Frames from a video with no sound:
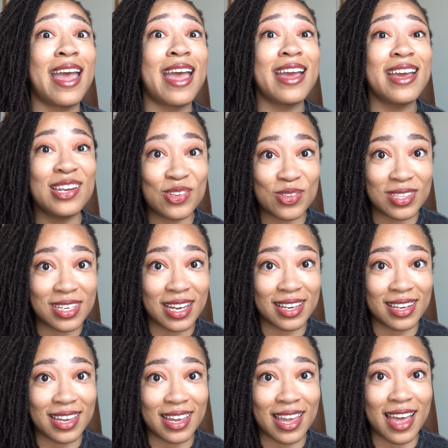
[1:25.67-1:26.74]

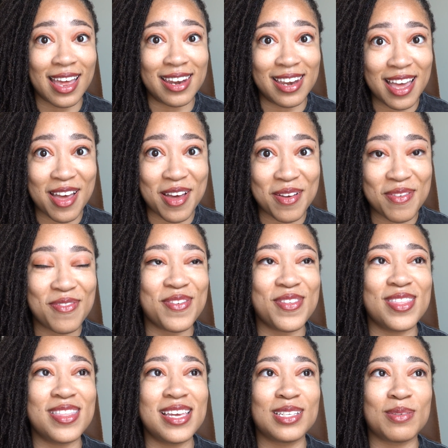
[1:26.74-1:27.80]
interestingly enough,
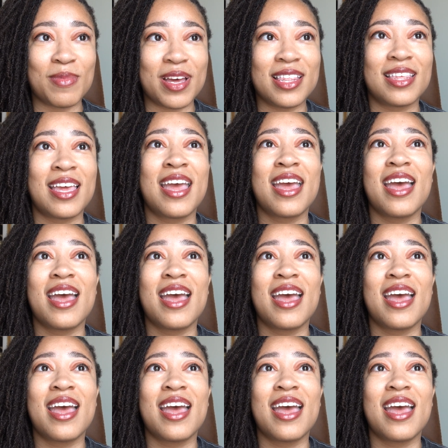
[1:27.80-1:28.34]
this month,